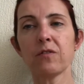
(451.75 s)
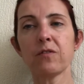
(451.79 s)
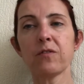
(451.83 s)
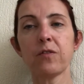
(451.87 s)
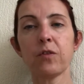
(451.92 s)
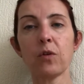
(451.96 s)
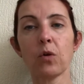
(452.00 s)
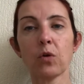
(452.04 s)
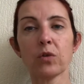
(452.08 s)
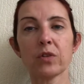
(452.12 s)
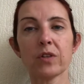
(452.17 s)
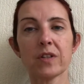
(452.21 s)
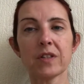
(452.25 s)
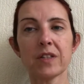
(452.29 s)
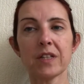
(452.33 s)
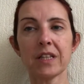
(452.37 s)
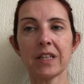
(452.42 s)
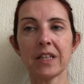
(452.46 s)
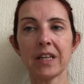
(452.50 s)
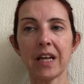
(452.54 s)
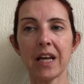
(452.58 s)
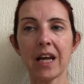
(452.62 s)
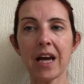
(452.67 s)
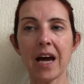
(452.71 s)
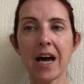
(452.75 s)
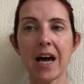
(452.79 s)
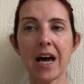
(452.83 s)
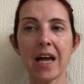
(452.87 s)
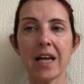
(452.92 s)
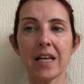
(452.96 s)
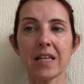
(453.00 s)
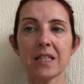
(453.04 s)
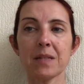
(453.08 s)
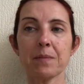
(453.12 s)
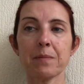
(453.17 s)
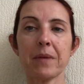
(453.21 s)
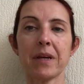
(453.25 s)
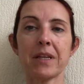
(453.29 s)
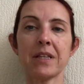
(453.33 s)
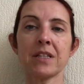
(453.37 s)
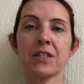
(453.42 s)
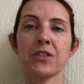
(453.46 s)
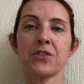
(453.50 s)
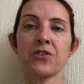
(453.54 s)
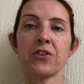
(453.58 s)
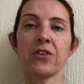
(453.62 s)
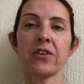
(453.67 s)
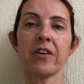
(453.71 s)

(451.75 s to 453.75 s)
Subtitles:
floaters in the eyes, menstrual